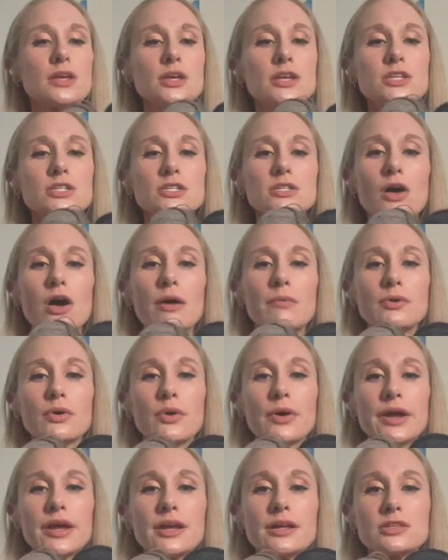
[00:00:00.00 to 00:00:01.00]
So I'm
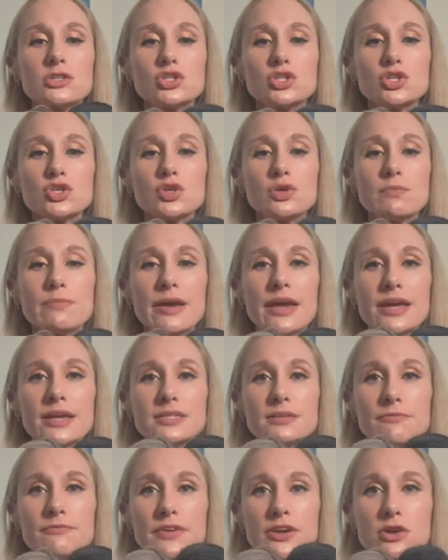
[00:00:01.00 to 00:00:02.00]
going to make
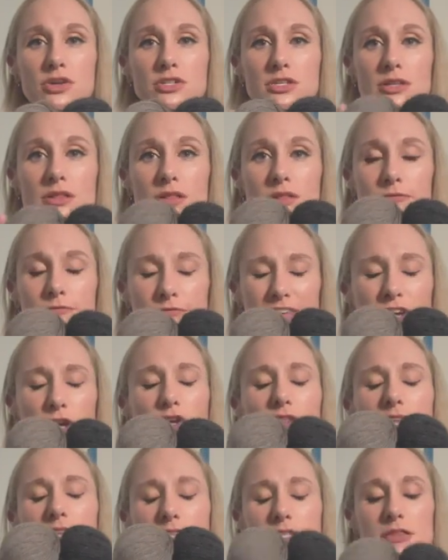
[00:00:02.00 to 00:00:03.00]
some
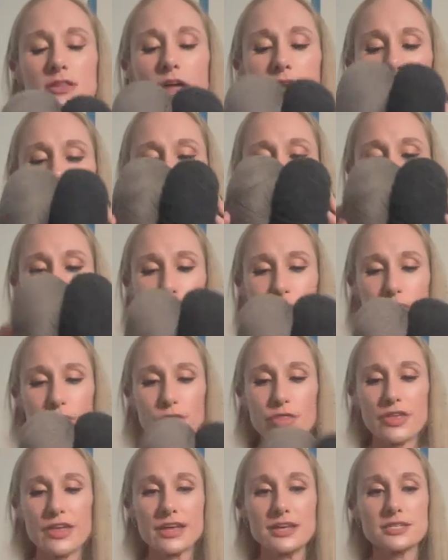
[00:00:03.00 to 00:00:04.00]
fingerless gloves with
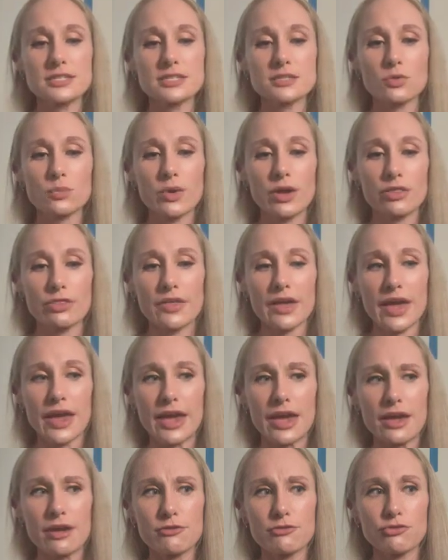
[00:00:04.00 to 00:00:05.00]
this, with
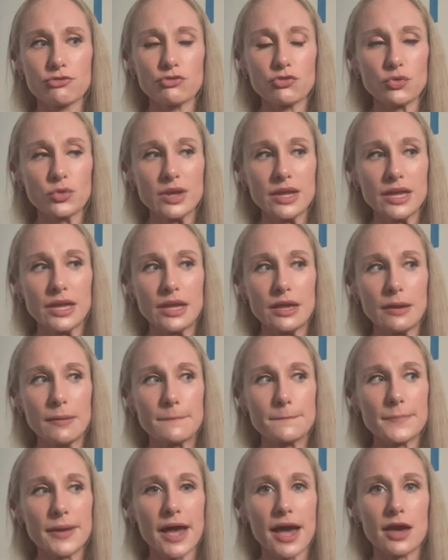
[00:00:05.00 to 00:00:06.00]
a free
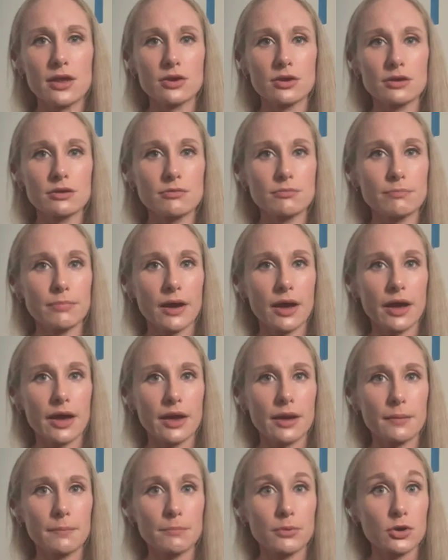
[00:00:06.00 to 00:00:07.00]
pattern
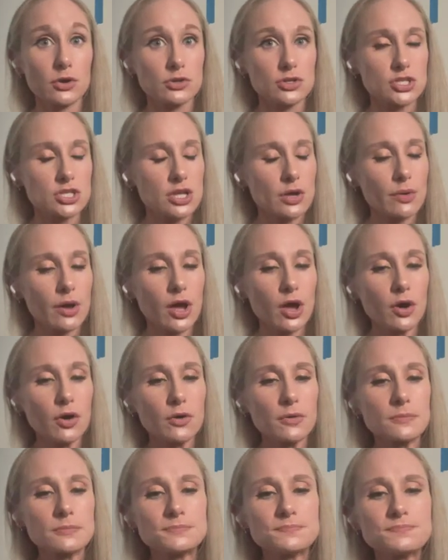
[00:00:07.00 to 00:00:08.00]
by
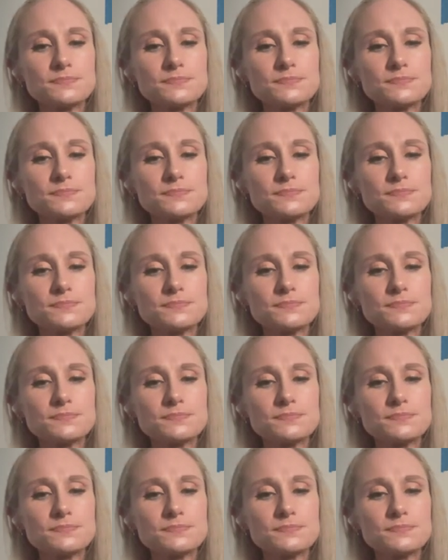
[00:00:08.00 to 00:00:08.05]
PurlSoho.